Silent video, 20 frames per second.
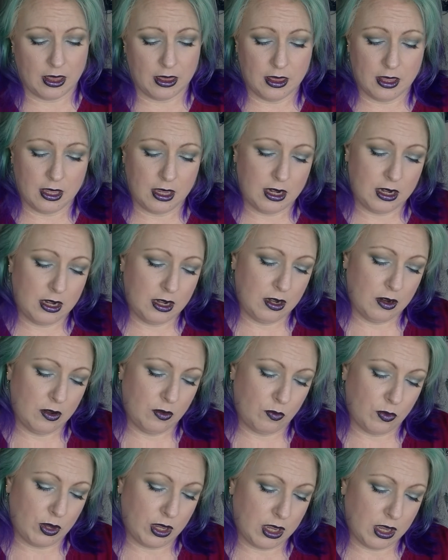Then
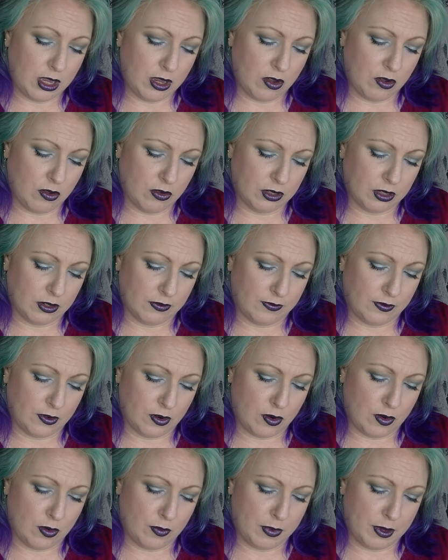we got
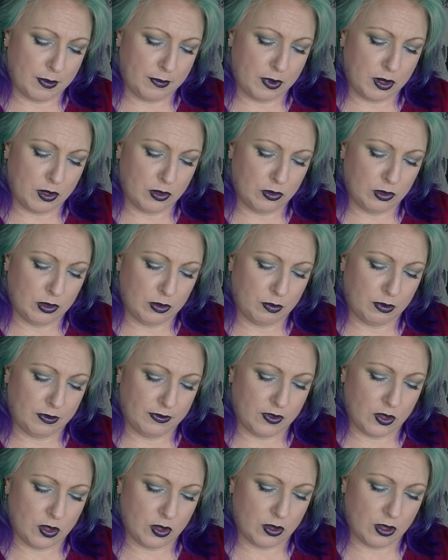from Models
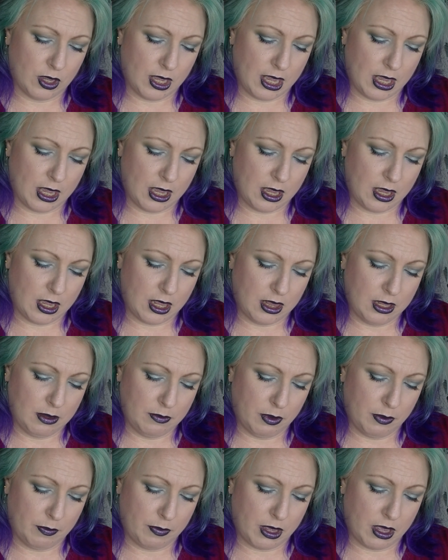Prefer a
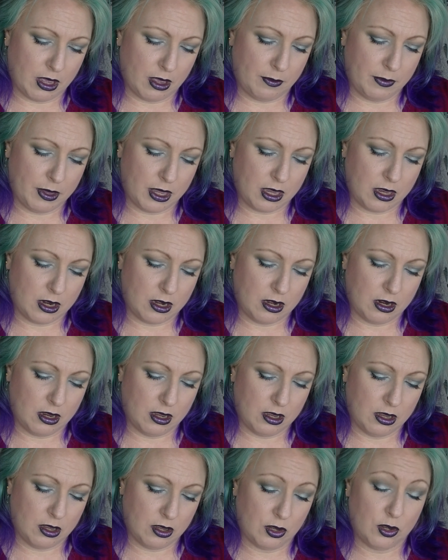lip balm in
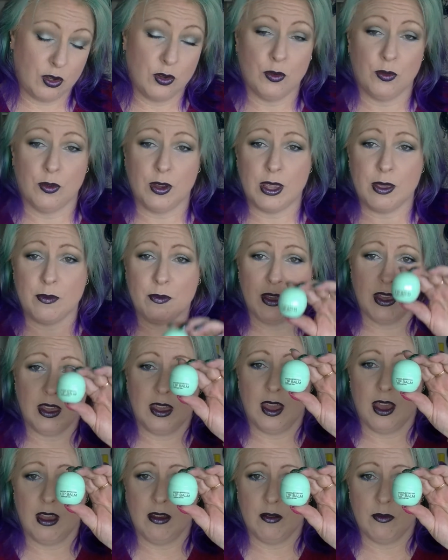cream
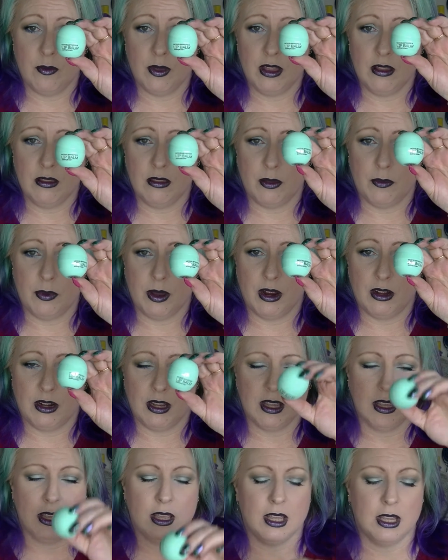caramel, apparently.
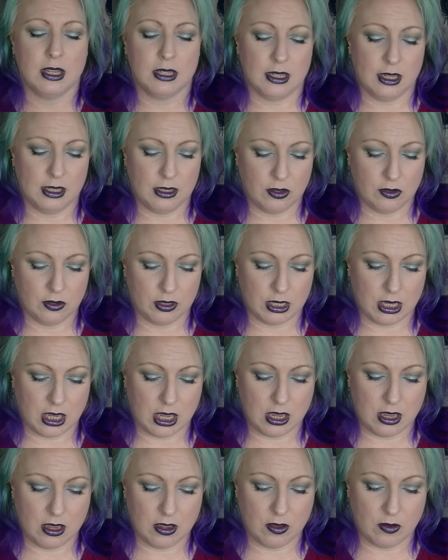It's like those
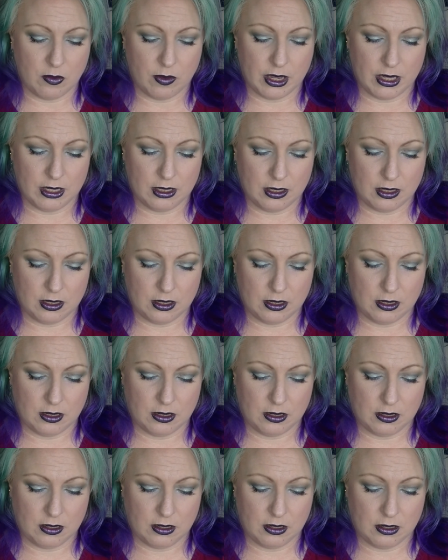EOS
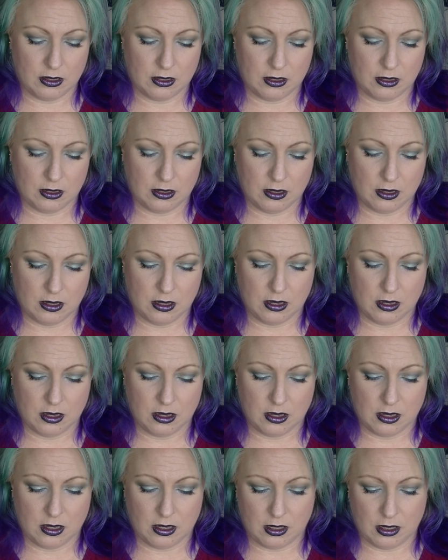
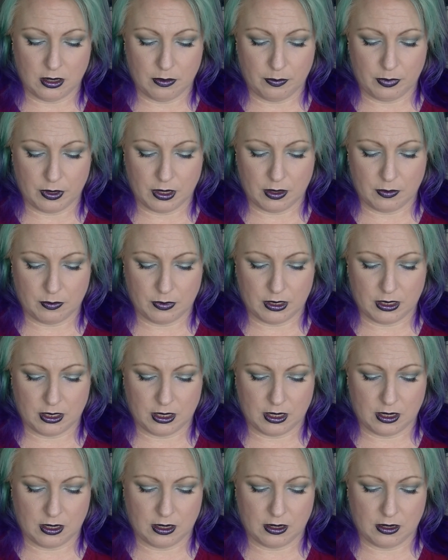lip balms that
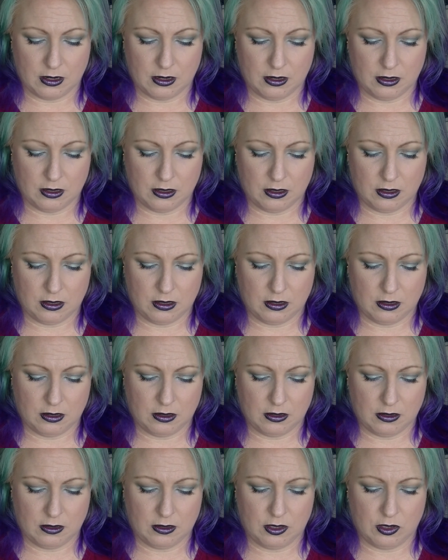are
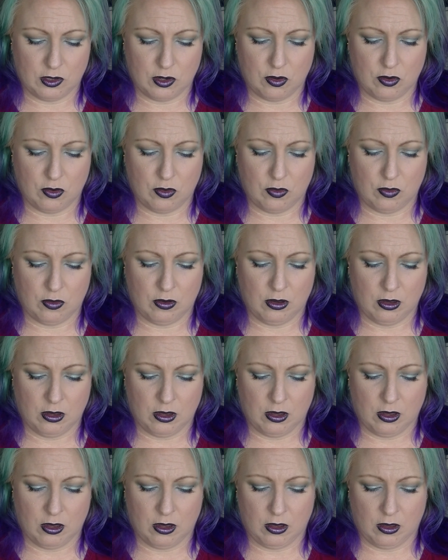so
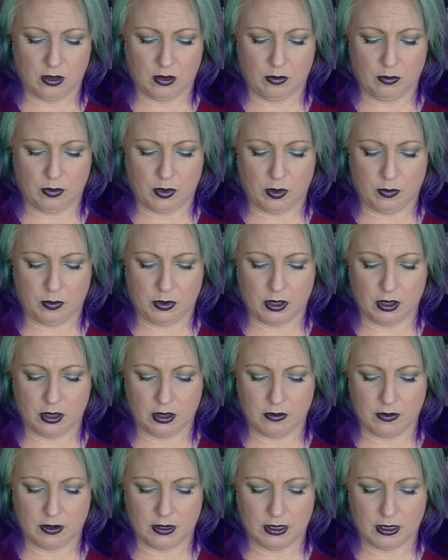
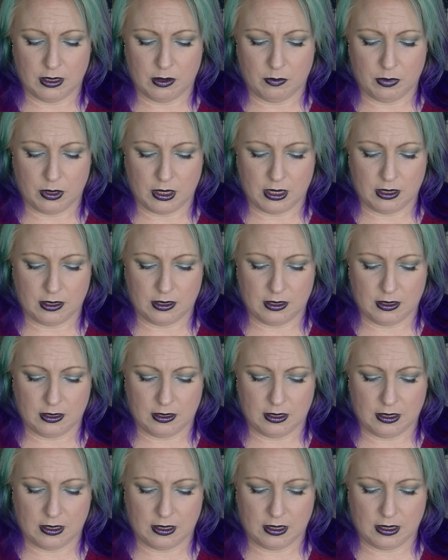popular in some
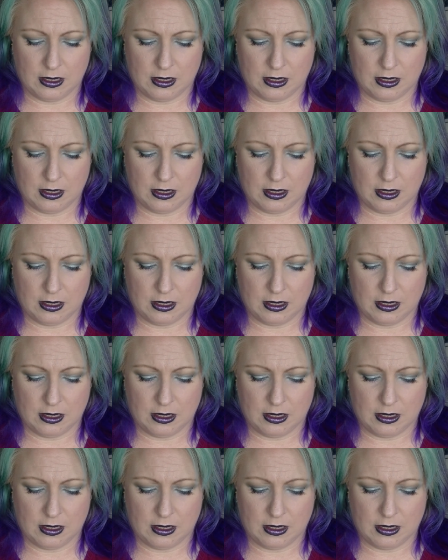places.